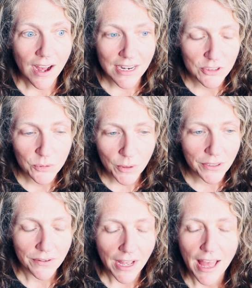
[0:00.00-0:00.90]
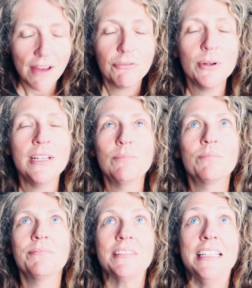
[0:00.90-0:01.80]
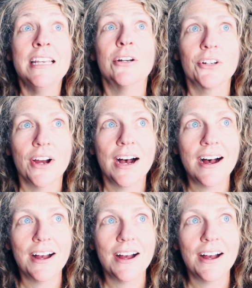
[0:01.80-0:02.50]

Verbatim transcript: I swear to, every year